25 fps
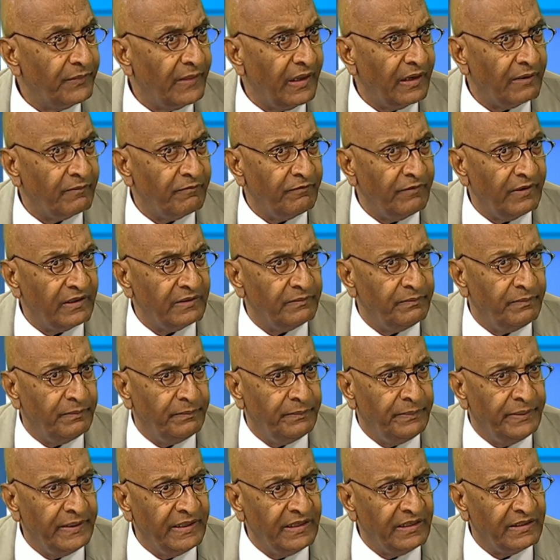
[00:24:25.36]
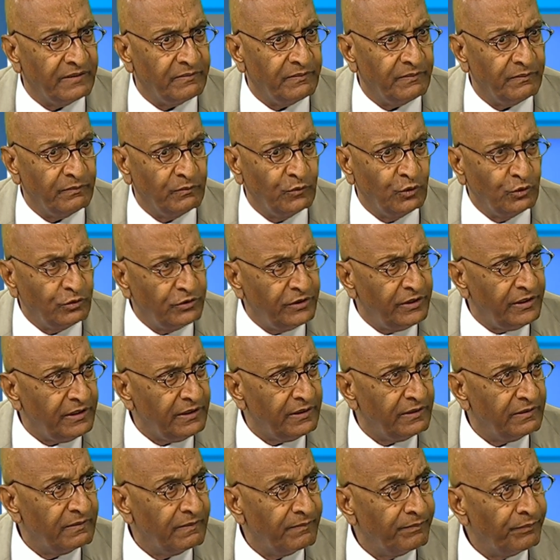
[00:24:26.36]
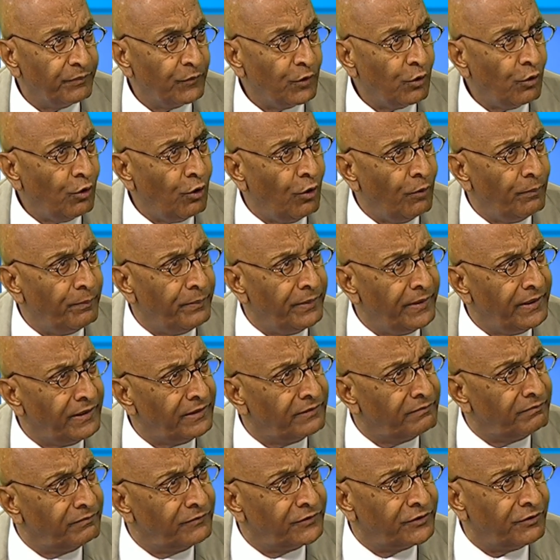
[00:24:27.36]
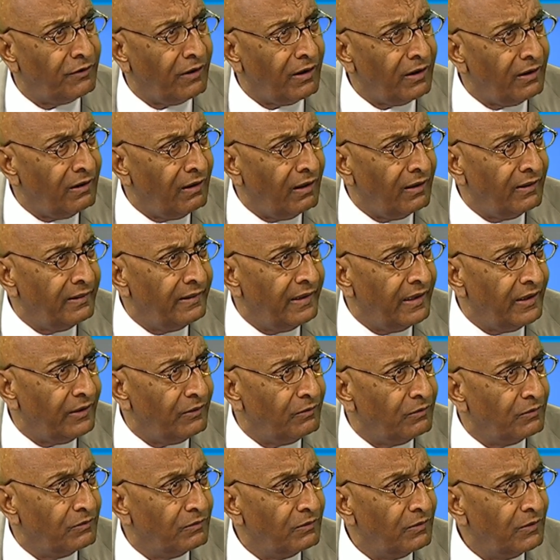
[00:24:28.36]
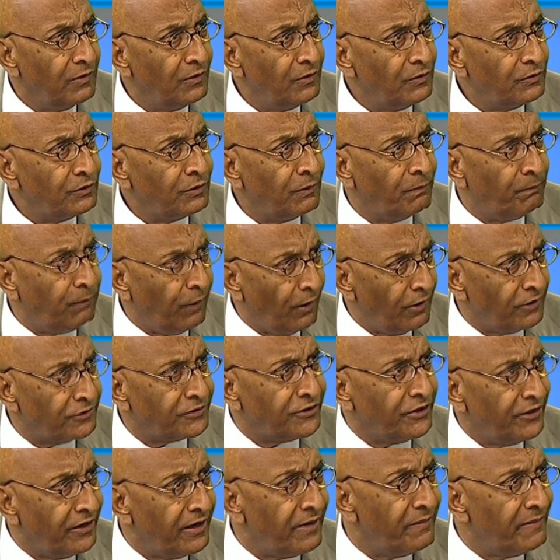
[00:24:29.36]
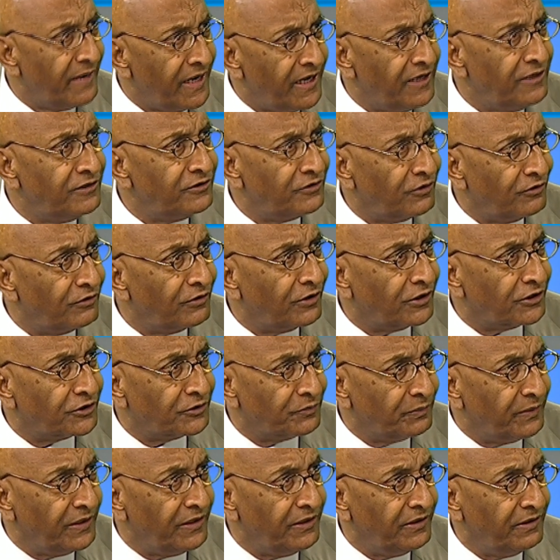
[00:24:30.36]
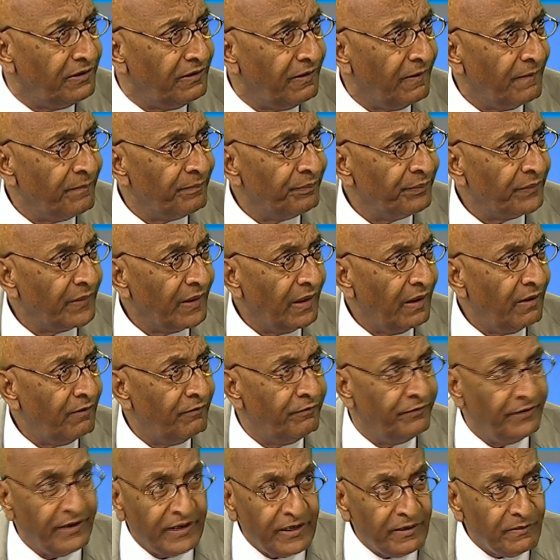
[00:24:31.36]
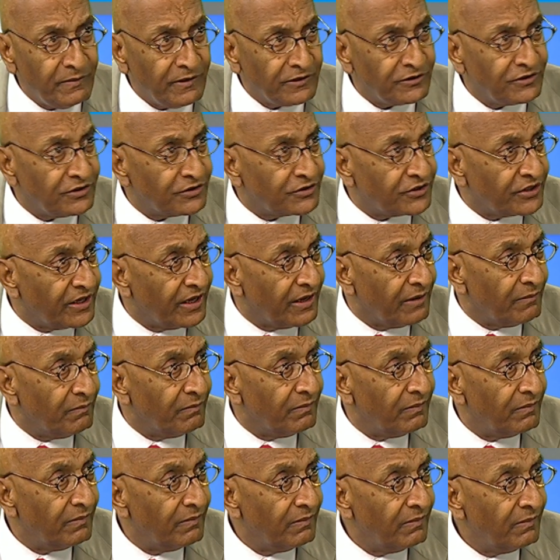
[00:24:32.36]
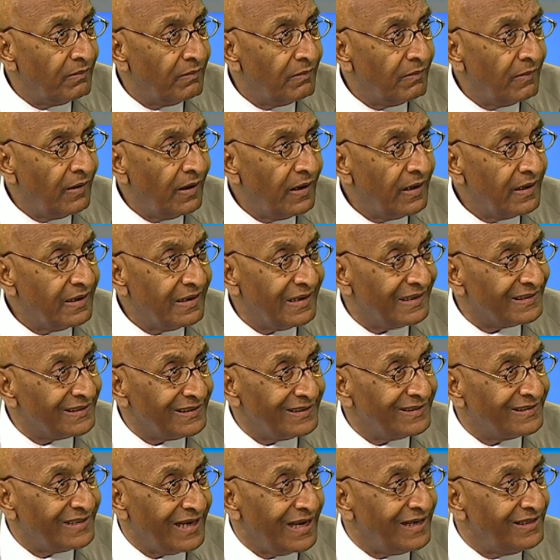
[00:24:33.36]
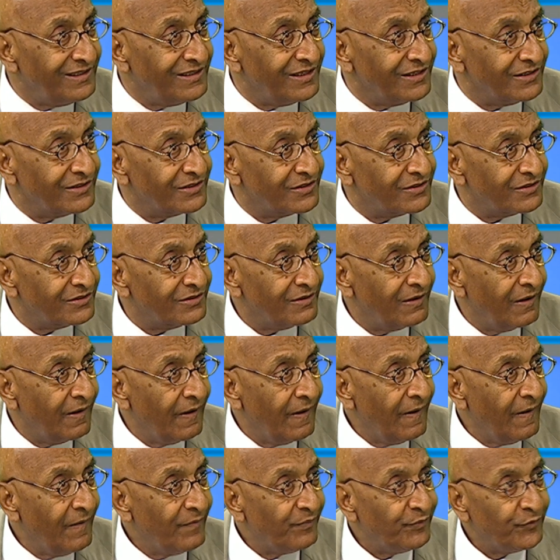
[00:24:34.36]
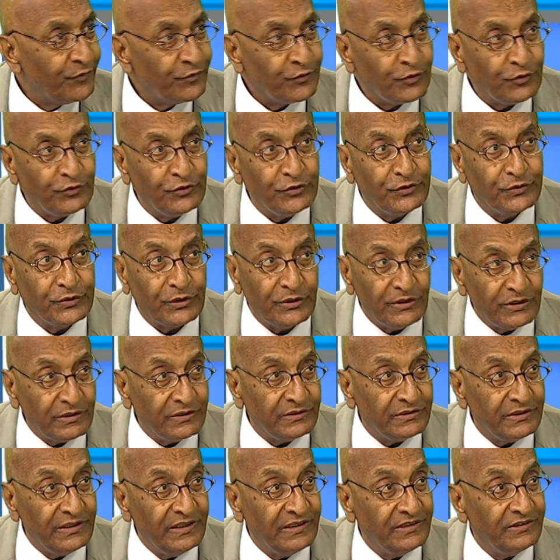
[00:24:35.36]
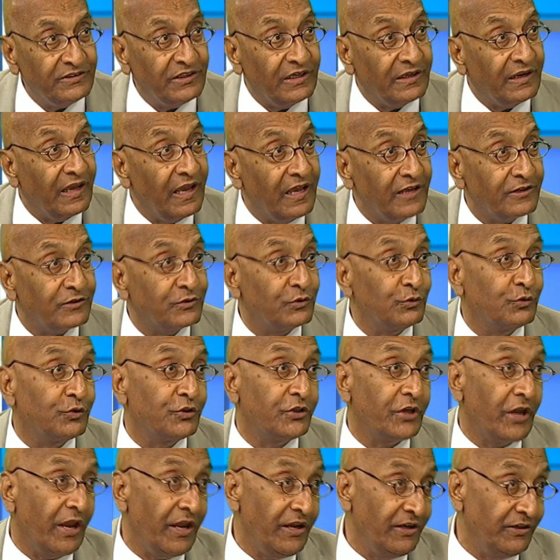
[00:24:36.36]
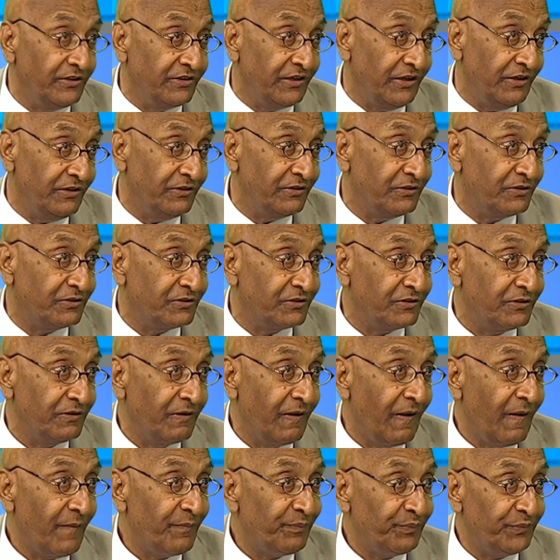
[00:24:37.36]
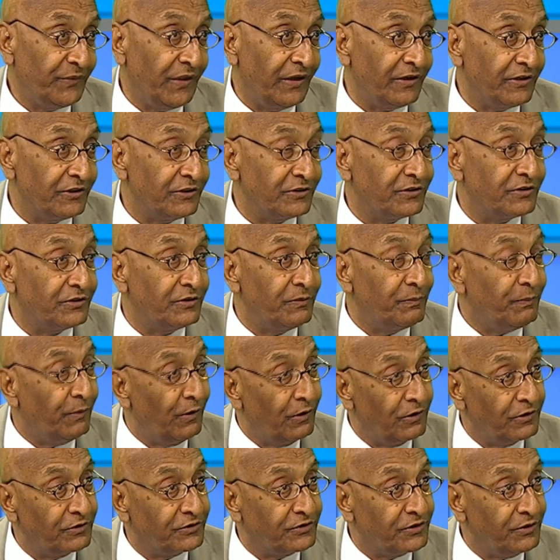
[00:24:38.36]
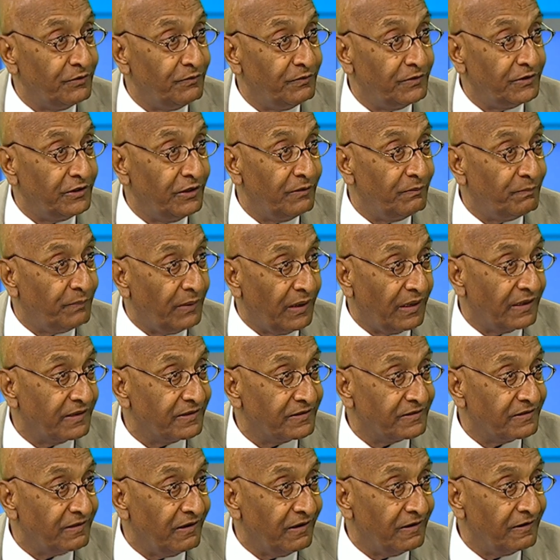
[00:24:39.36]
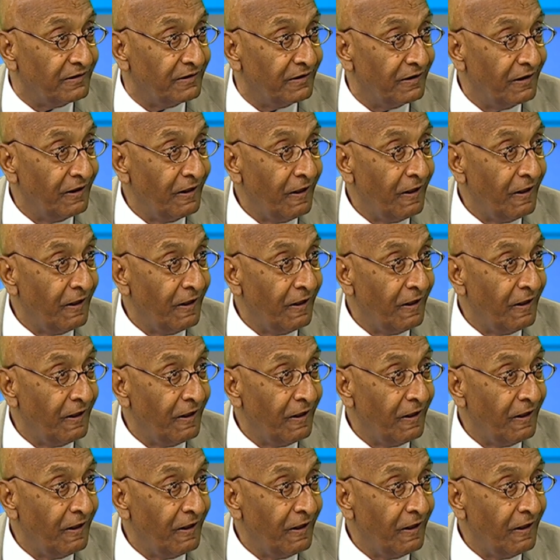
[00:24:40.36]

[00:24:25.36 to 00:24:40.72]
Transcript: that be it Modi or be it Jawaharlal Nehru, the policy remains on Kashmir very much the same. Nothing changes. So the third thing that has to change is that is the policy within Pakistan.